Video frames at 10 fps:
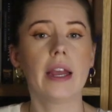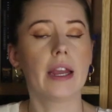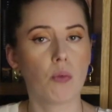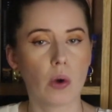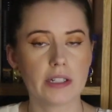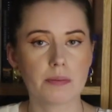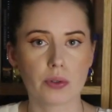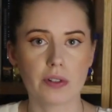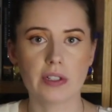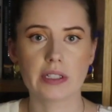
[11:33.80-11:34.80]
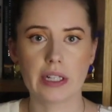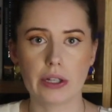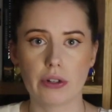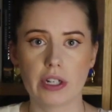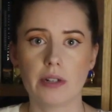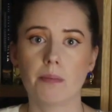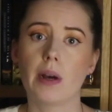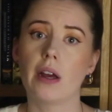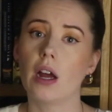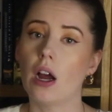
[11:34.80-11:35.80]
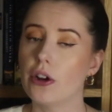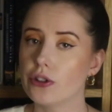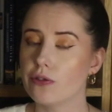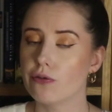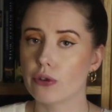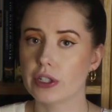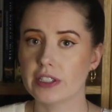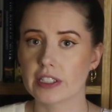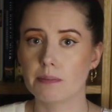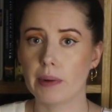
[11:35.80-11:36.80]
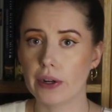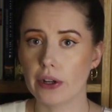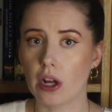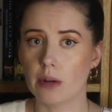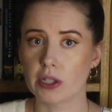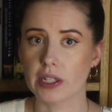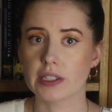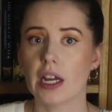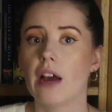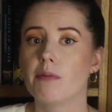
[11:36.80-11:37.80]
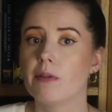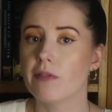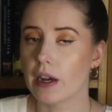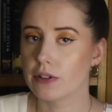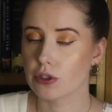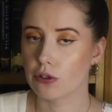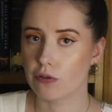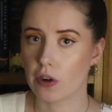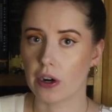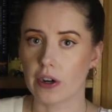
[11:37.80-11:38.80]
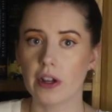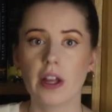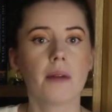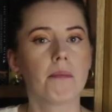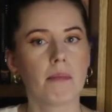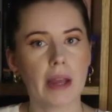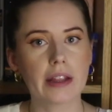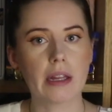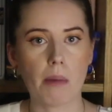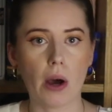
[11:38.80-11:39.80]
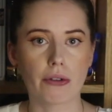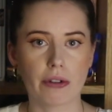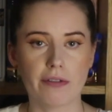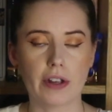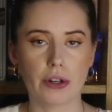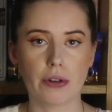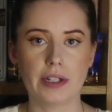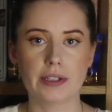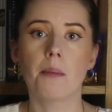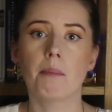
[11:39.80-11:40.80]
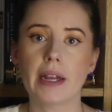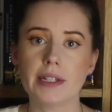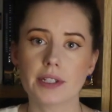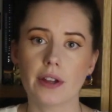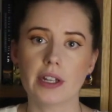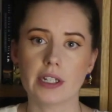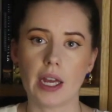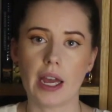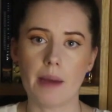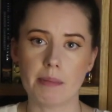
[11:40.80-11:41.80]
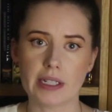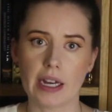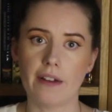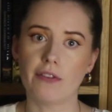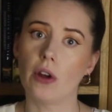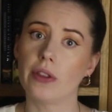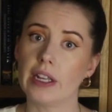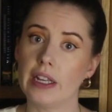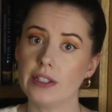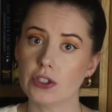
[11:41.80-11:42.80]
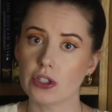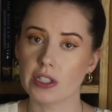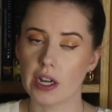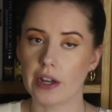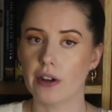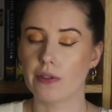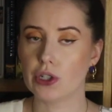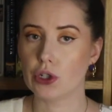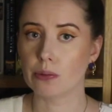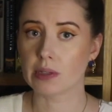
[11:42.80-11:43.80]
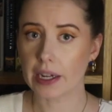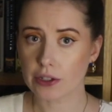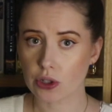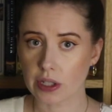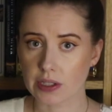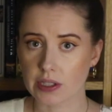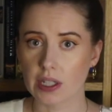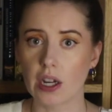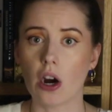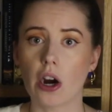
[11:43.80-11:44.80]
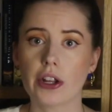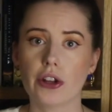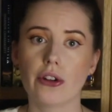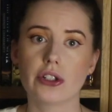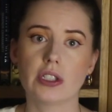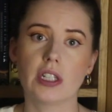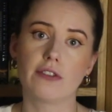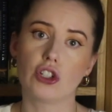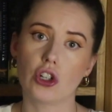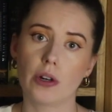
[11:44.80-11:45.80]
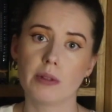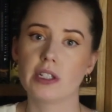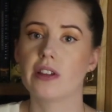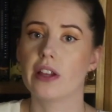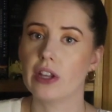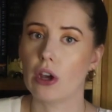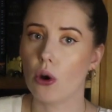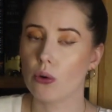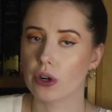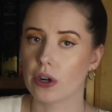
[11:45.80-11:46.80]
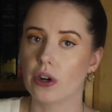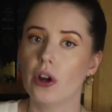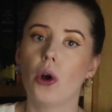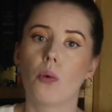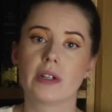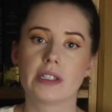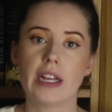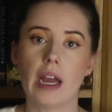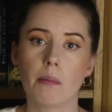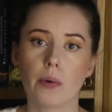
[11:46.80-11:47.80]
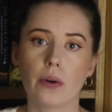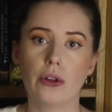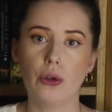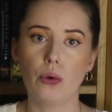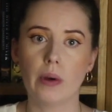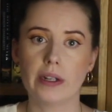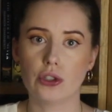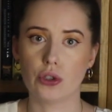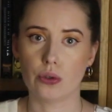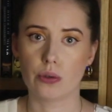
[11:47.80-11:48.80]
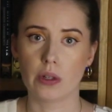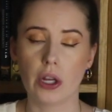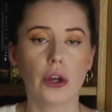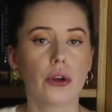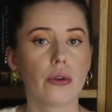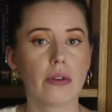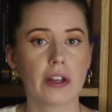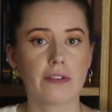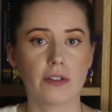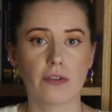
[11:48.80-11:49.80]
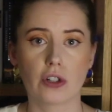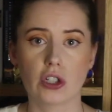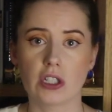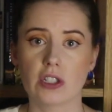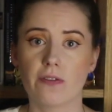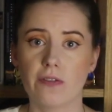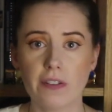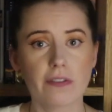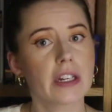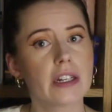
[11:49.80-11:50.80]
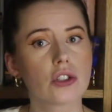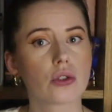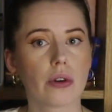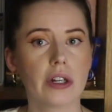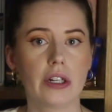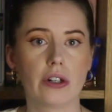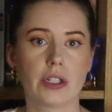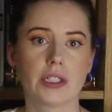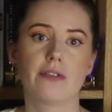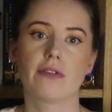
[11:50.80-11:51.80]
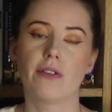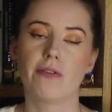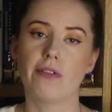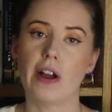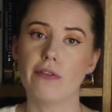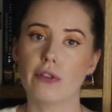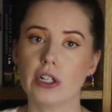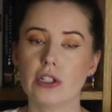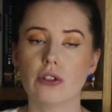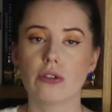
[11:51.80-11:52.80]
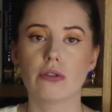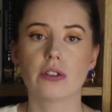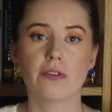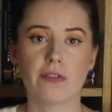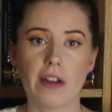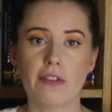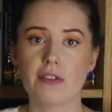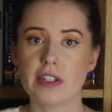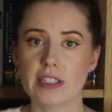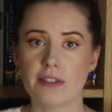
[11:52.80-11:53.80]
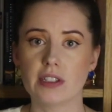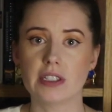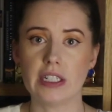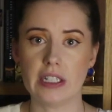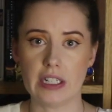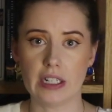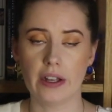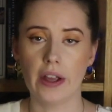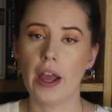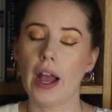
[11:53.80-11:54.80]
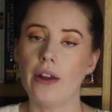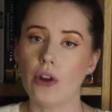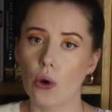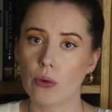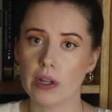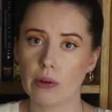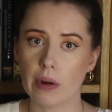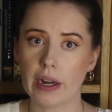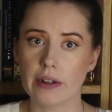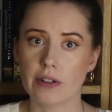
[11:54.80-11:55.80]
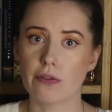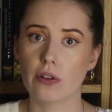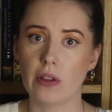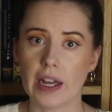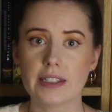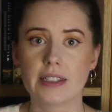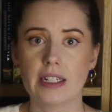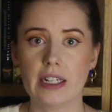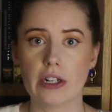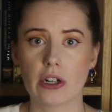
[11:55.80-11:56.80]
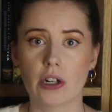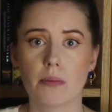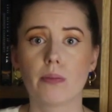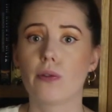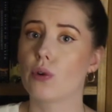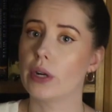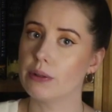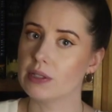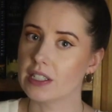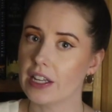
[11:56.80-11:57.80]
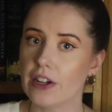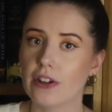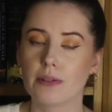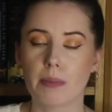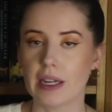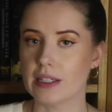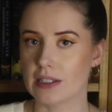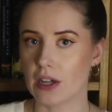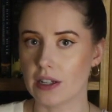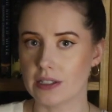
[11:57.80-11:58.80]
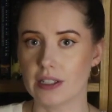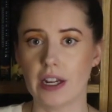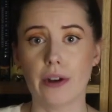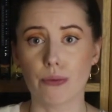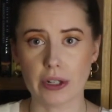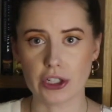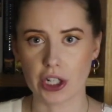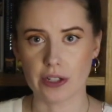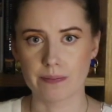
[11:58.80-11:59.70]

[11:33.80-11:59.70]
It was previously looted, but 146 burial objects have been found so far, mainly pottery figurines. Based on the epitaph on the eastern side of the tomb's entrance, archaeologists have determined that the owner was the Emperor Yuanzhu, who lived for just 15 short years from 542 to 557 CE, and only reigned for less than a year before he was killed by his cousin and regent.